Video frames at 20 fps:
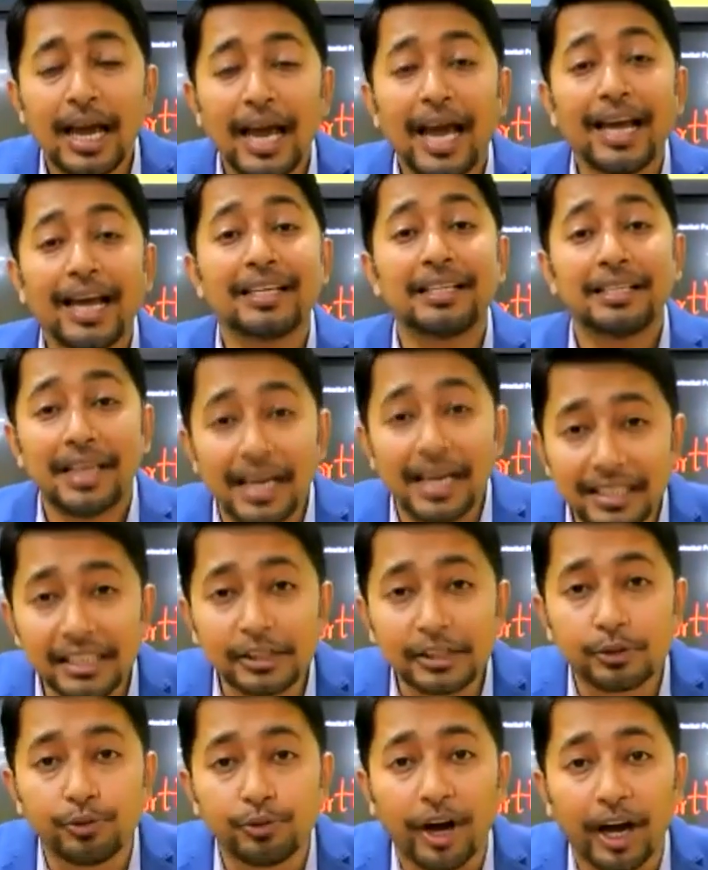And that
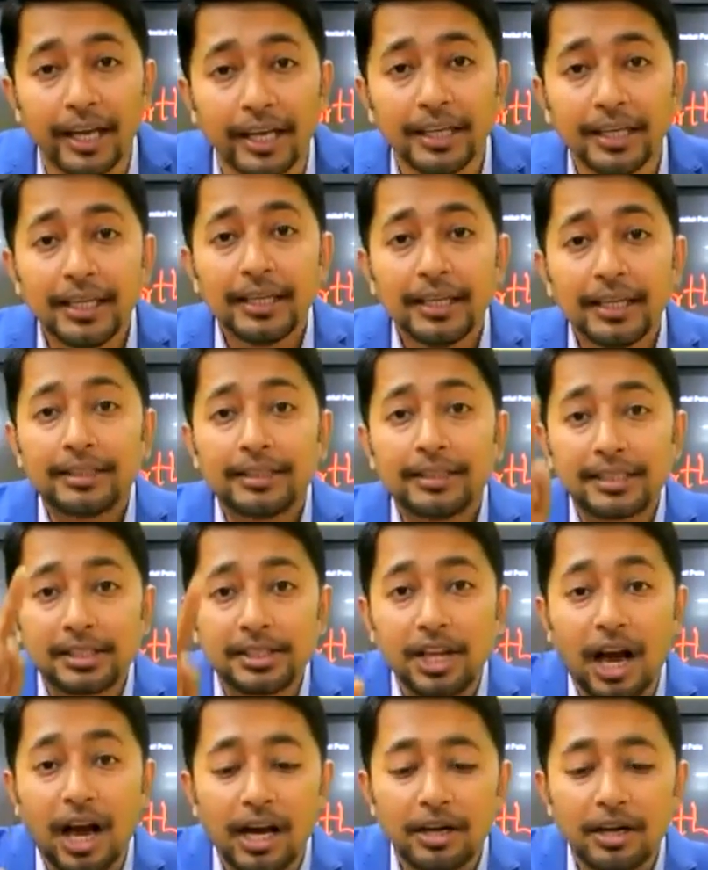is why the
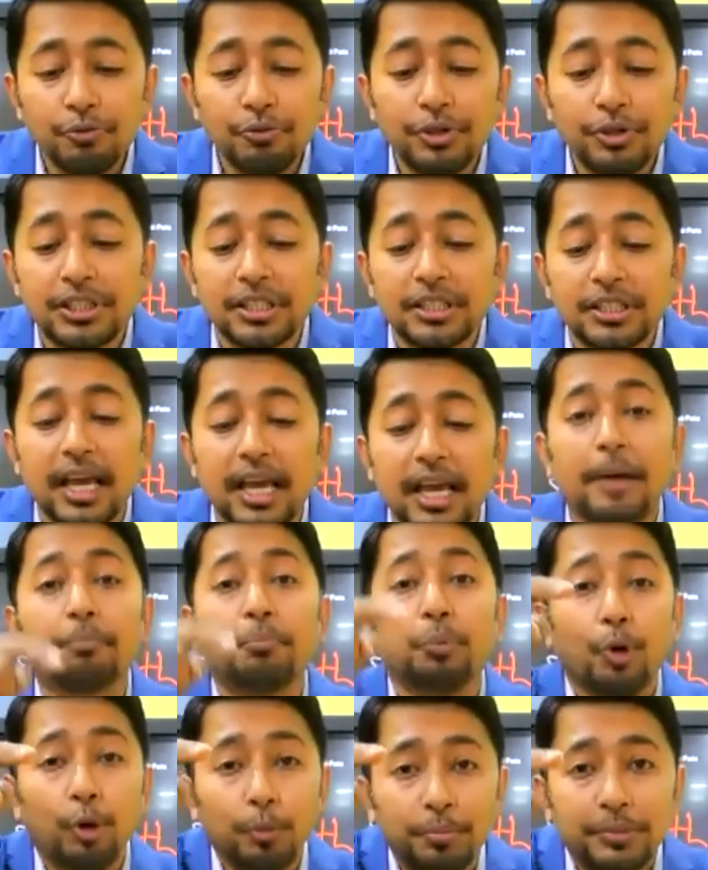star which is
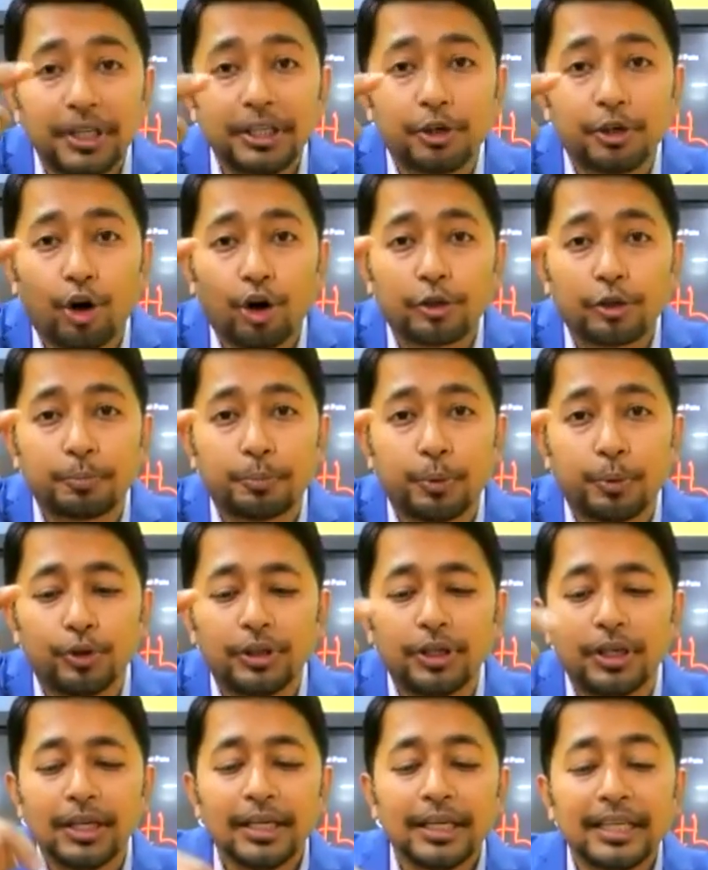above the North
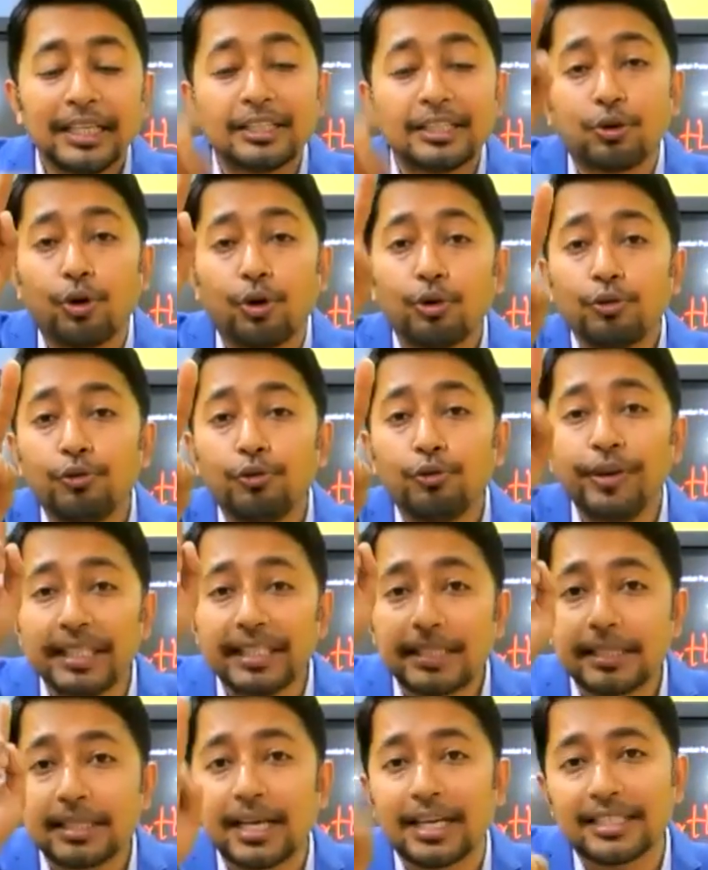Pole is
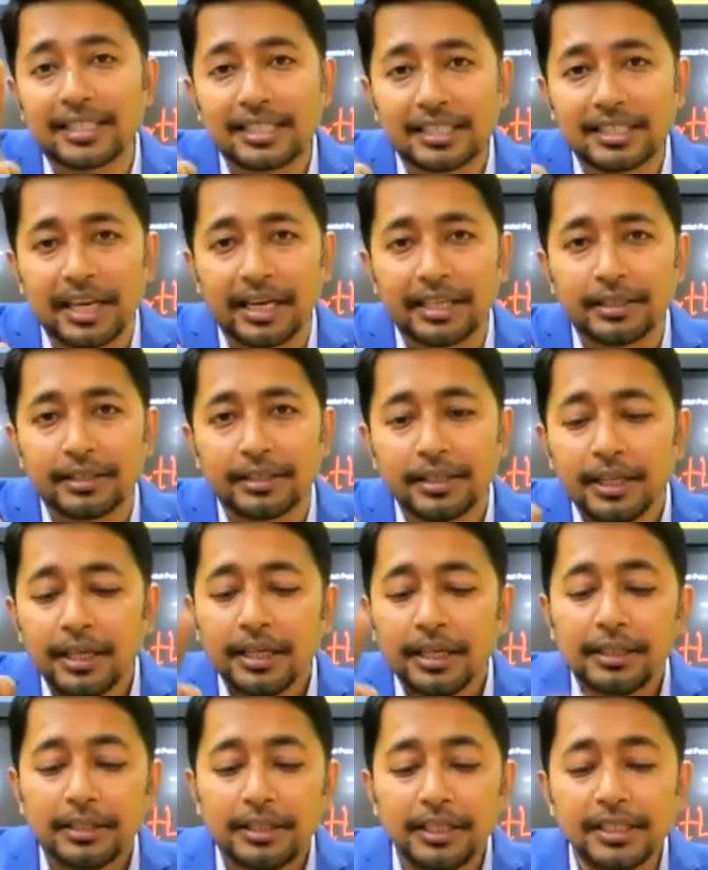always constant.
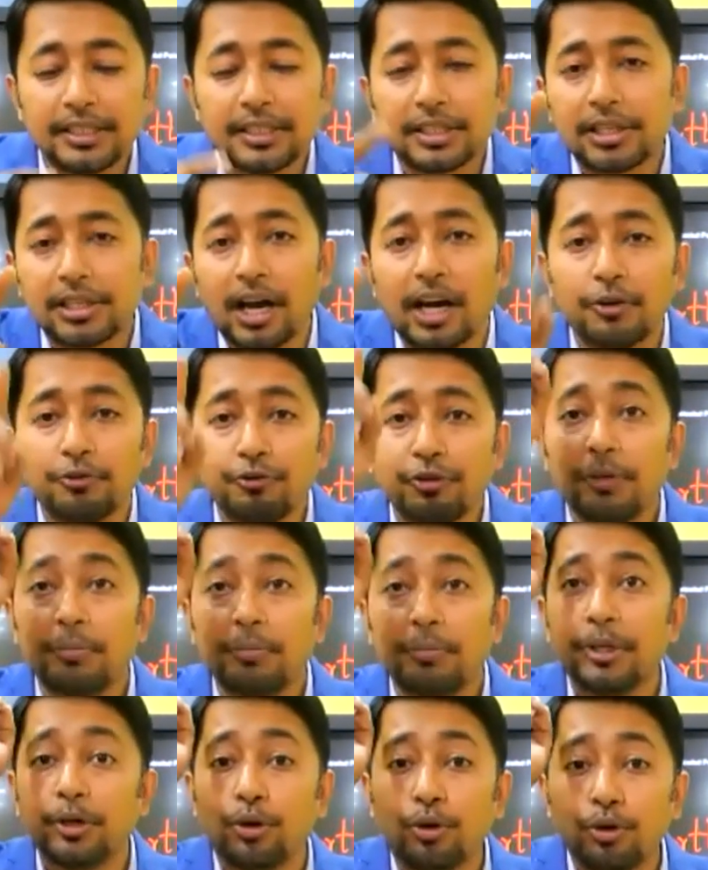This star
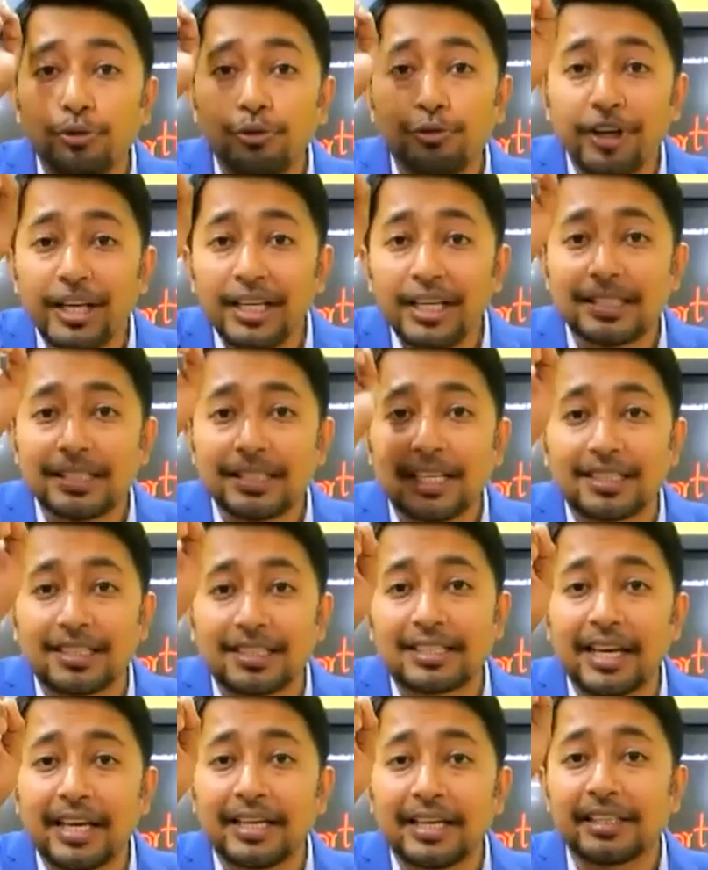will be always
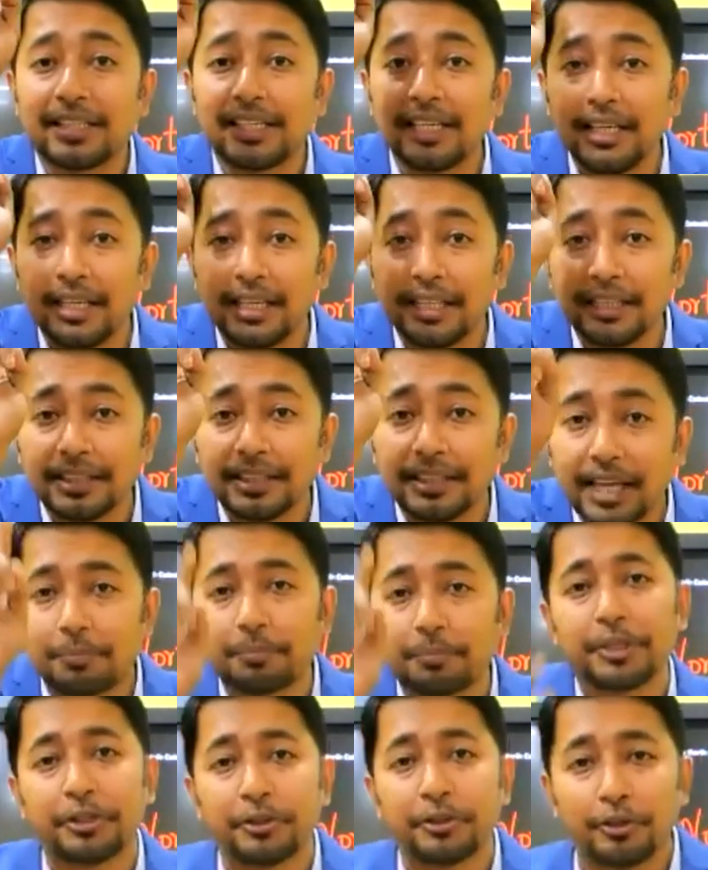constantly in
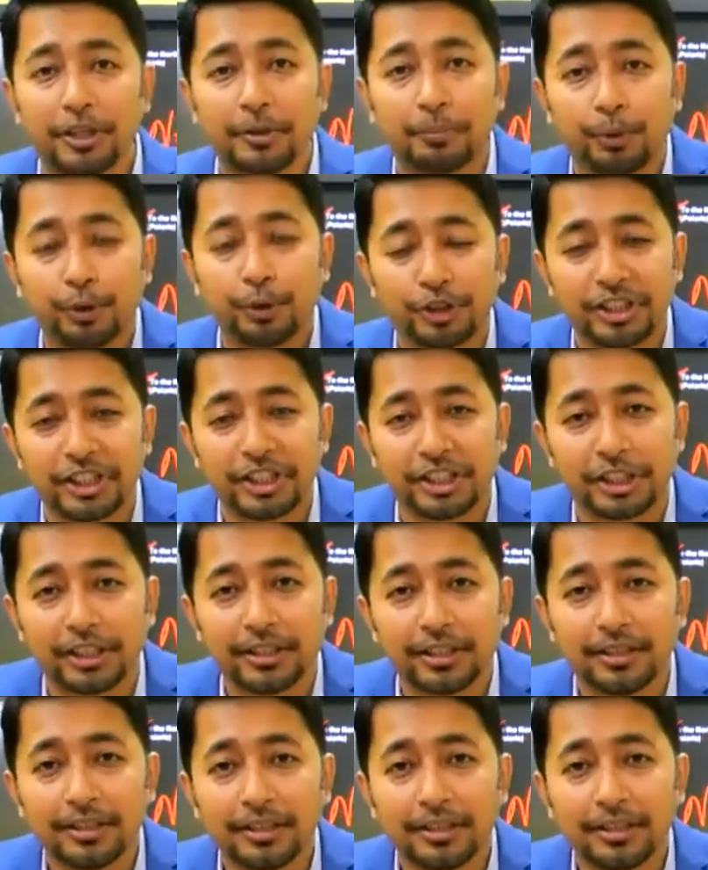that particular position.